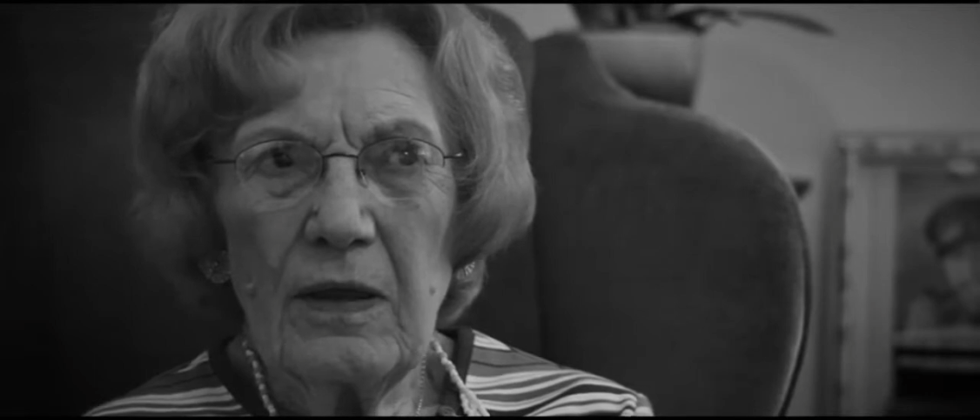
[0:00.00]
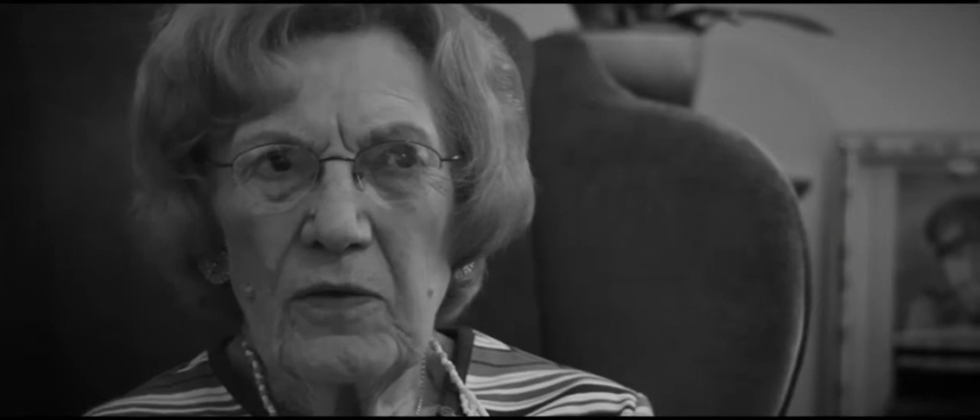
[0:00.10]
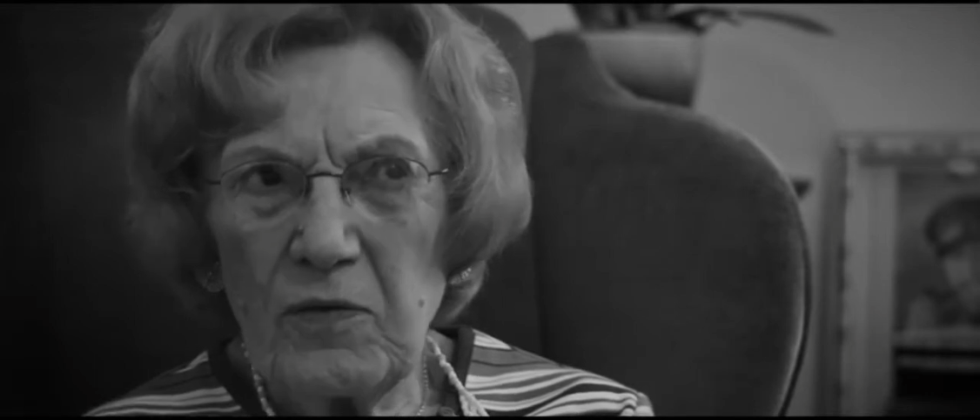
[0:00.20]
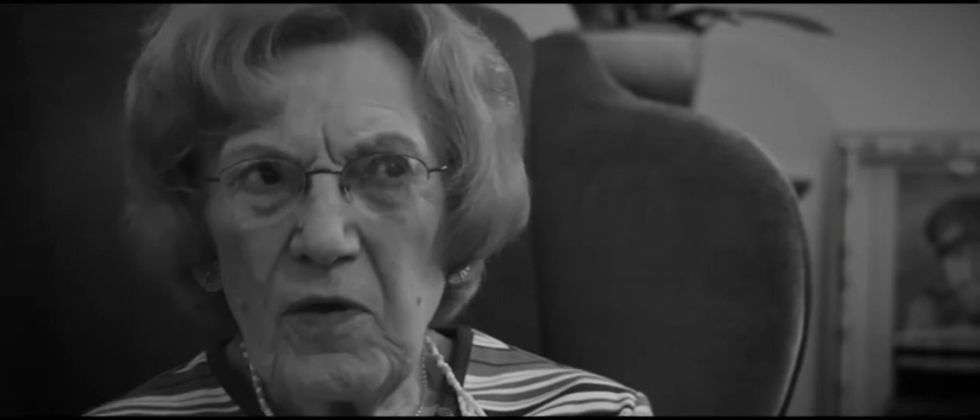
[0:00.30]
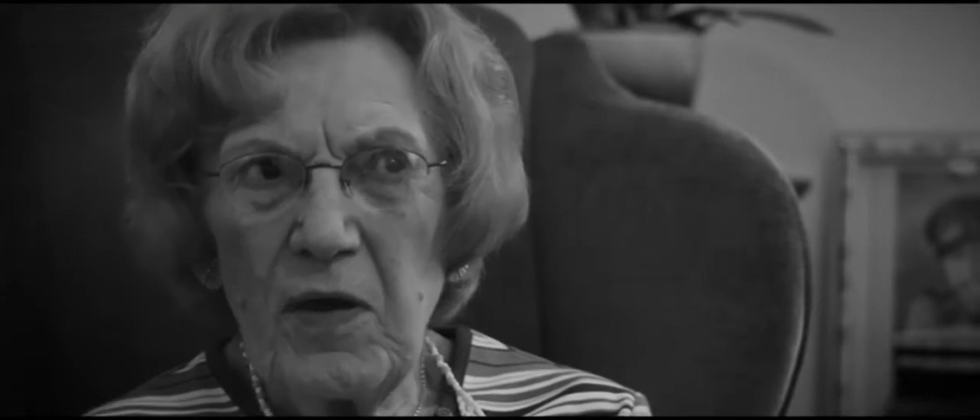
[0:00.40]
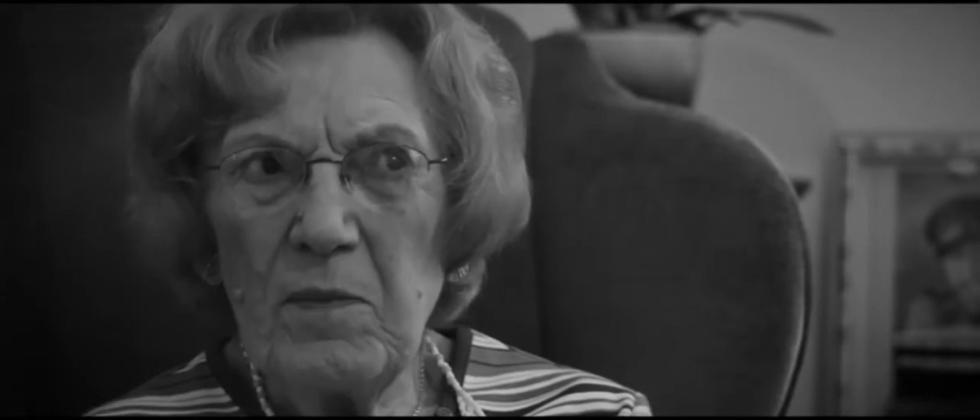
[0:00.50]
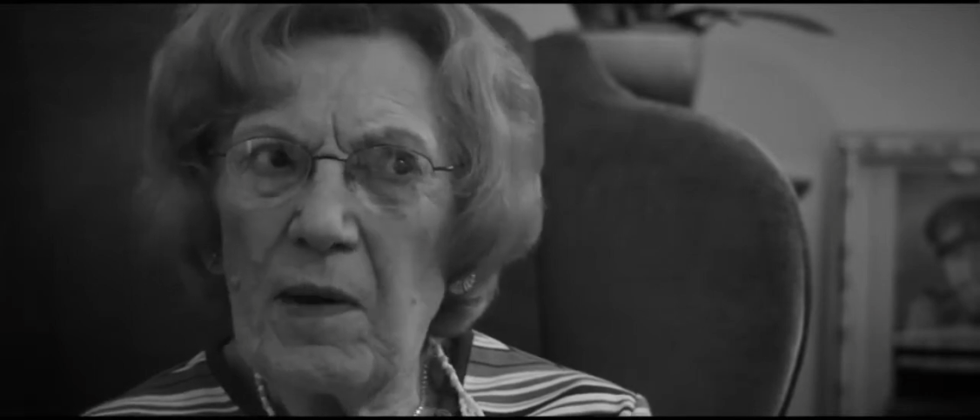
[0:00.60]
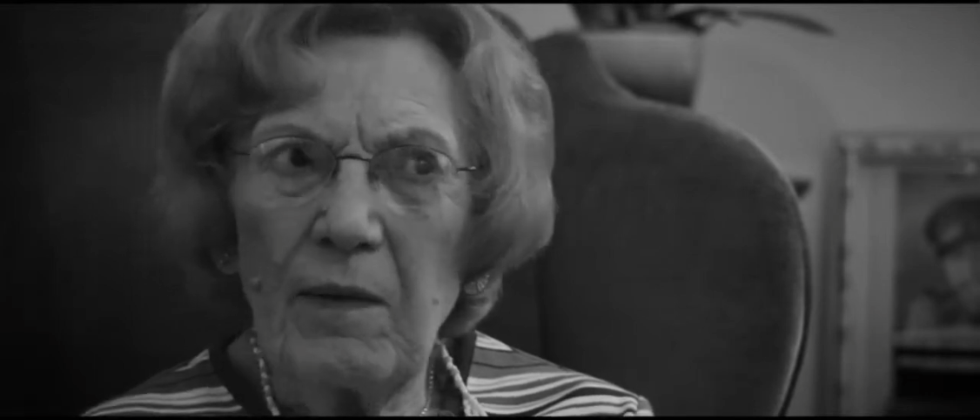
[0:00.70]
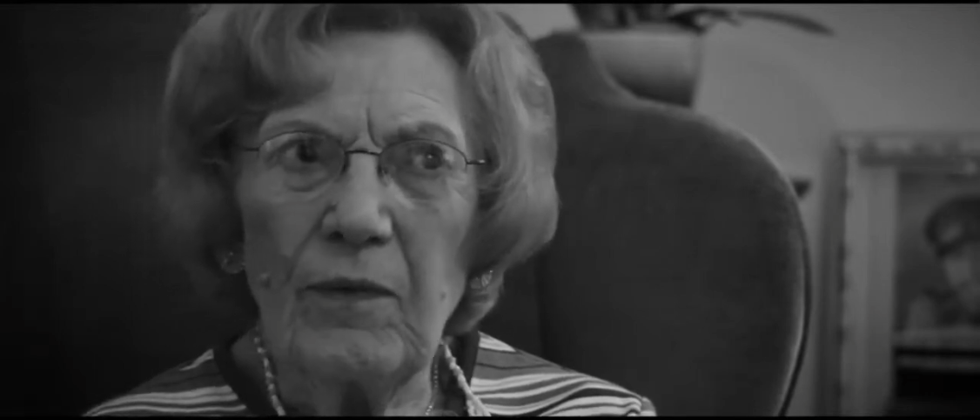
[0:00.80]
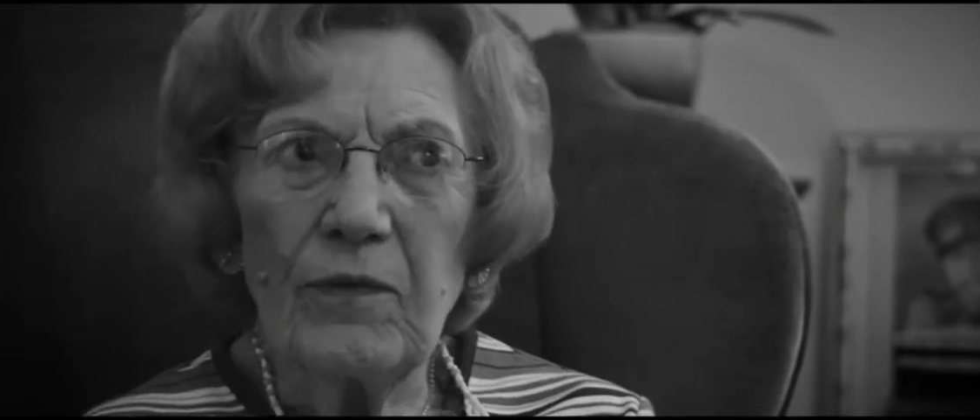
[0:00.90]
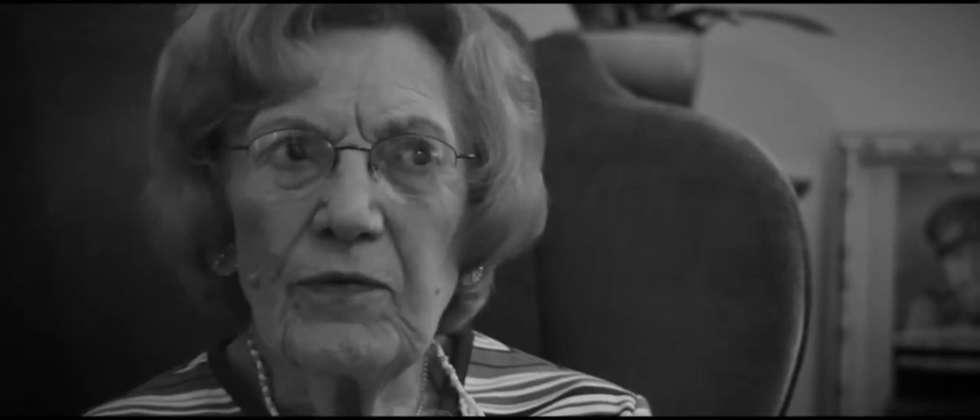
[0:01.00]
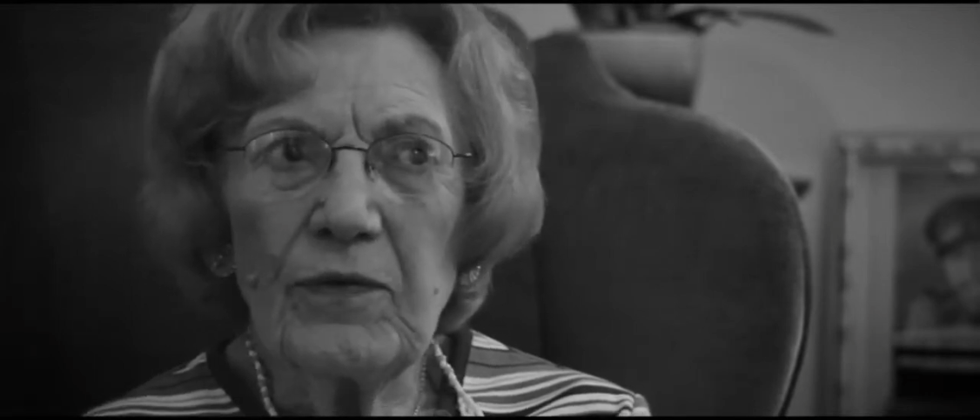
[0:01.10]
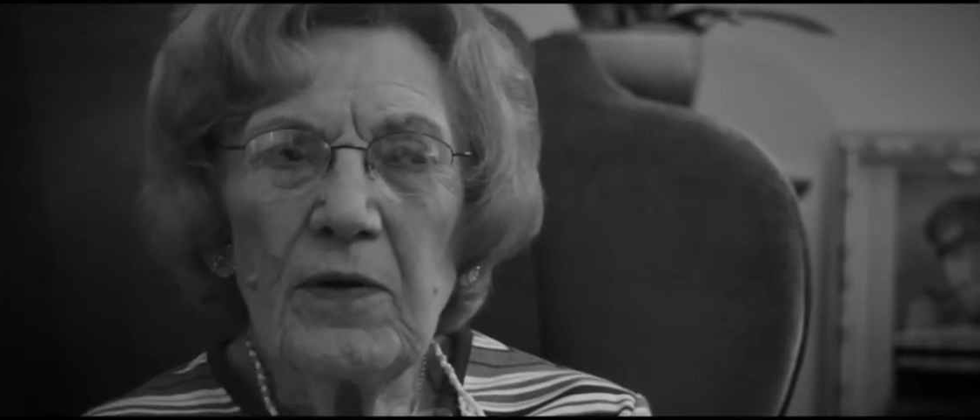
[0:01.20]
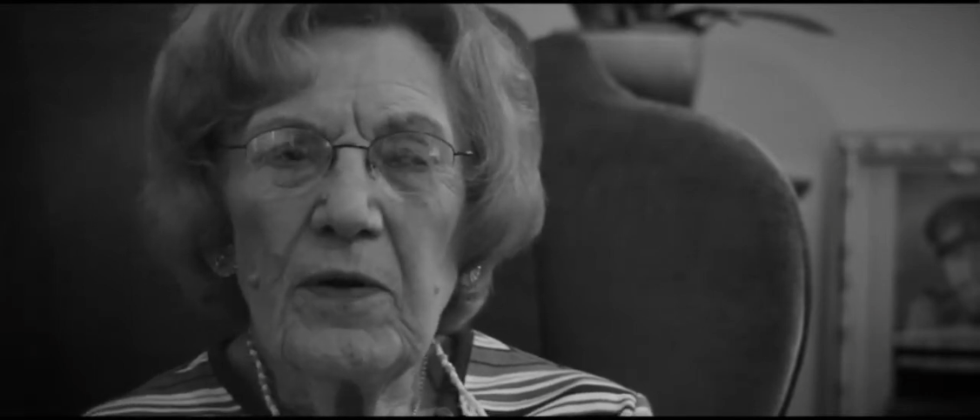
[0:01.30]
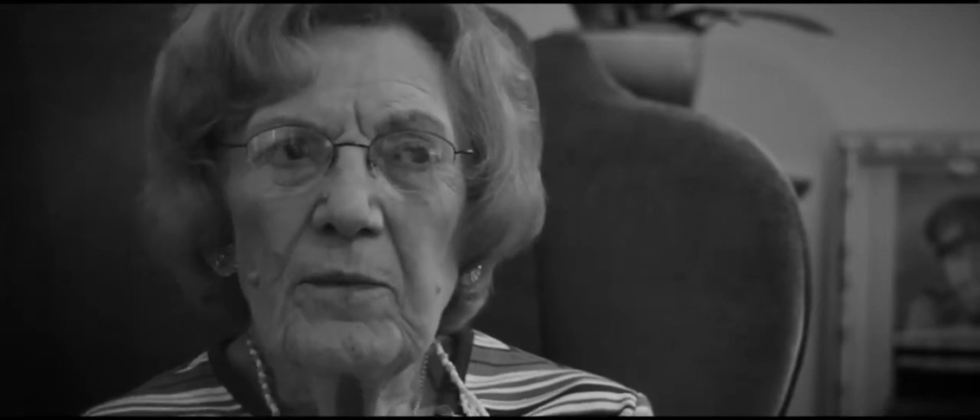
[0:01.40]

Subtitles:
3 months.